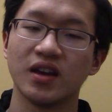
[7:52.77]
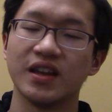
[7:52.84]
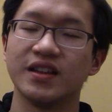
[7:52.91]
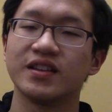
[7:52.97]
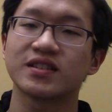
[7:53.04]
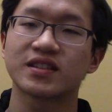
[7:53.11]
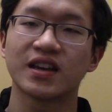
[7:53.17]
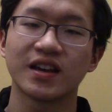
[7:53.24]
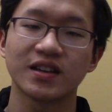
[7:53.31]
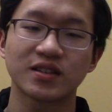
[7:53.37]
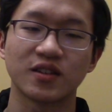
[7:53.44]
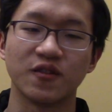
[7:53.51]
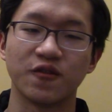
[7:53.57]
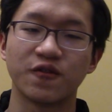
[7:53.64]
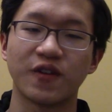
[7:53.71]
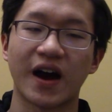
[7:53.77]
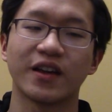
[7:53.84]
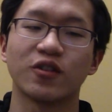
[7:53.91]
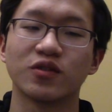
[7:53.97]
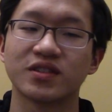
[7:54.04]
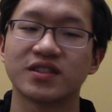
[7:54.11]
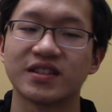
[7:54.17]
In this case, the
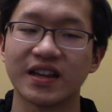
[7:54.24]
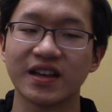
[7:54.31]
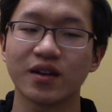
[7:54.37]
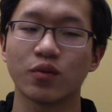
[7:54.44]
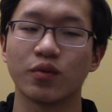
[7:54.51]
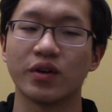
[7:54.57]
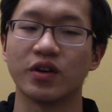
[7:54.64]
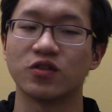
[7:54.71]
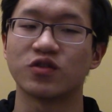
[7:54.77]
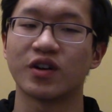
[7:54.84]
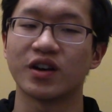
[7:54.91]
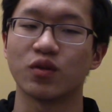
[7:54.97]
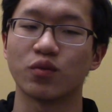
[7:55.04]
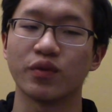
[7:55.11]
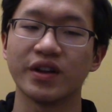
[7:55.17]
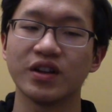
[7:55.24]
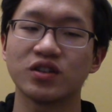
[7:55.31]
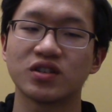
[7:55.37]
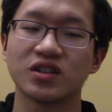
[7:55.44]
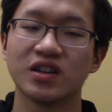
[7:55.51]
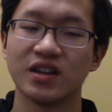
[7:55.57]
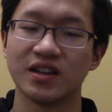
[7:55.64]
final state we are trying to
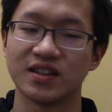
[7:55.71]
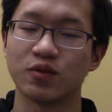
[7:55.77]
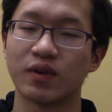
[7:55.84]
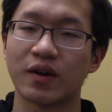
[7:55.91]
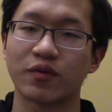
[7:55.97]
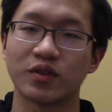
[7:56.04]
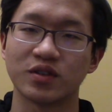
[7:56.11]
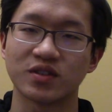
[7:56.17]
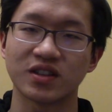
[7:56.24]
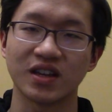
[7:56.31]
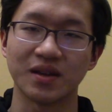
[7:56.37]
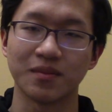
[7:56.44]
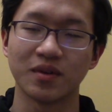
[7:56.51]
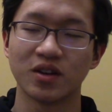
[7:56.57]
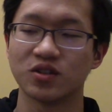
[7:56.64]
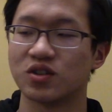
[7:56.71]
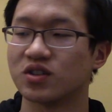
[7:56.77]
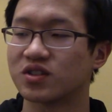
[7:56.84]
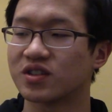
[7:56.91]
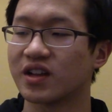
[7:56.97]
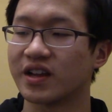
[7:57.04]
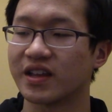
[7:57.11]
reach is the reference scheme,
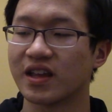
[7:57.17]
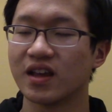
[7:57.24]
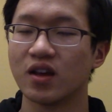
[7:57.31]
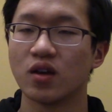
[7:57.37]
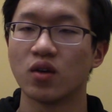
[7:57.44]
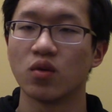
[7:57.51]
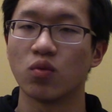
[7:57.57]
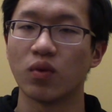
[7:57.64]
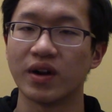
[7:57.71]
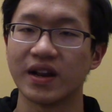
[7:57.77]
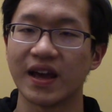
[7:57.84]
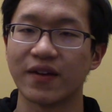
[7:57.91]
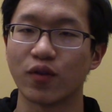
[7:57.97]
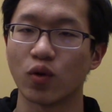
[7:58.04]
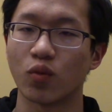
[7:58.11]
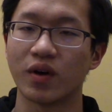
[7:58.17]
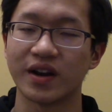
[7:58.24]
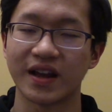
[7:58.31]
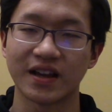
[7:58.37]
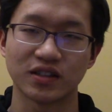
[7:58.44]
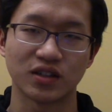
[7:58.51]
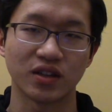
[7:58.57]
just like when everyone
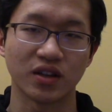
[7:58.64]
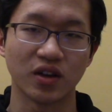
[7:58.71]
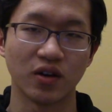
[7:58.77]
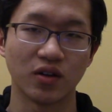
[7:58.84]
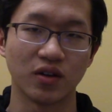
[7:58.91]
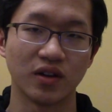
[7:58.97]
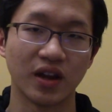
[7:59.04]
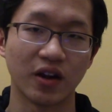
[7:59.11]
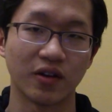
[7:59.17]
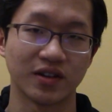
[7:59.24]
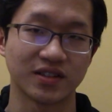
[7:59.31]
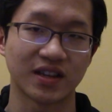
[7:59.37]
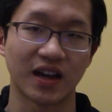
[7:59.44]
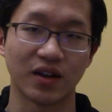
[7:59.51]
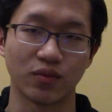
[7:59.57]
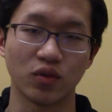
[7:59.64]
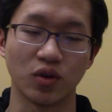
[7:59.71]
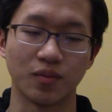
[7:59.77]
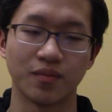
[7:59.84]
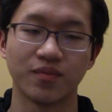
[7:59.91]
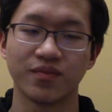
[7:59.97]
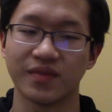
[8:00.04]
has to go to their assigned
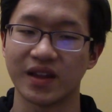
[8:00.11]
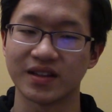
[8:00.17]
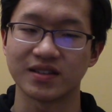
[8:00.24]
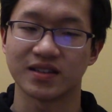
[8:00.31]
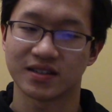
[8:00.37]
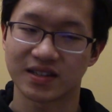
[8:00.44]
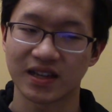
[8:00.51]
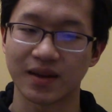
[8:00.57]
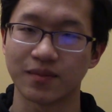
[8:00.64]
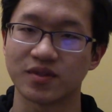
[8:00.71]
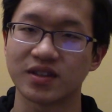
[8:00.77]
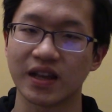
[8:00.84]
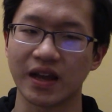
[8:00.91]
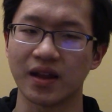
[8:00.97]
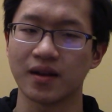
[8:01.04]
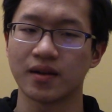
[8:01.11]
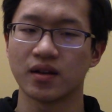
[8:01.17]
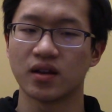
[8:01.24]
room. That's the same state.